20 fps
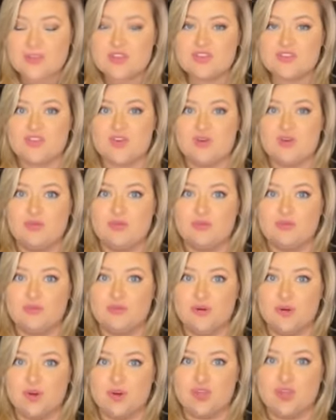So
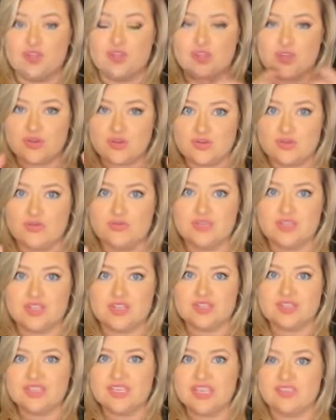for you,
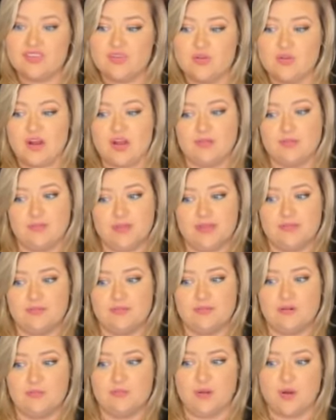just to get the ground beef
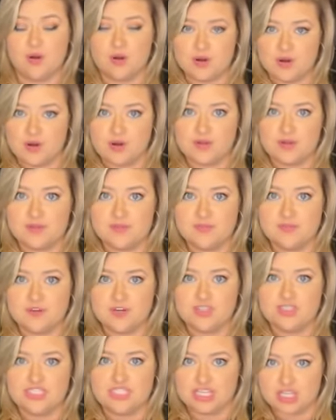for burgers
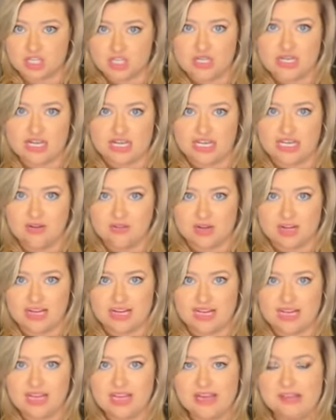for dinner night,
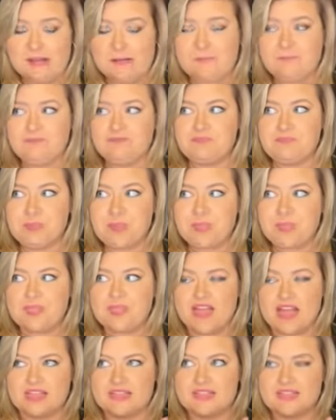right?
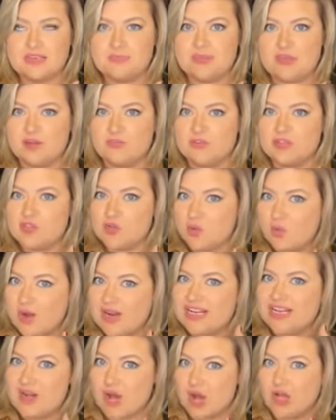That's going to be over
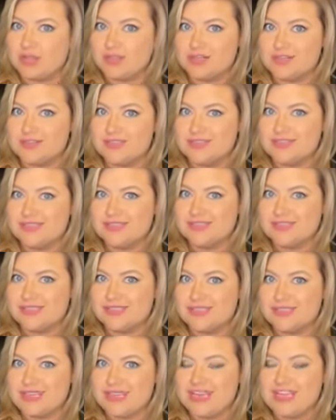$20
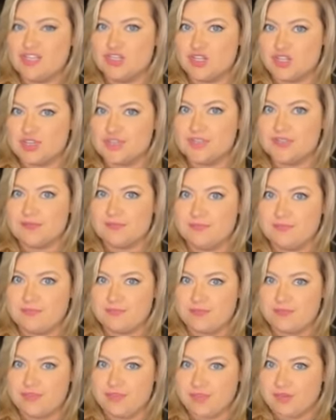in just
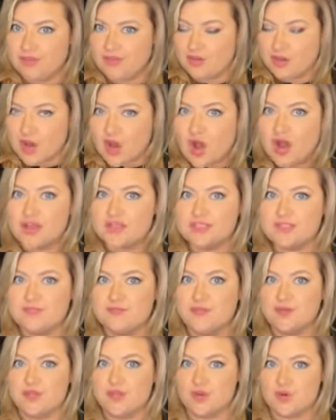the cost for the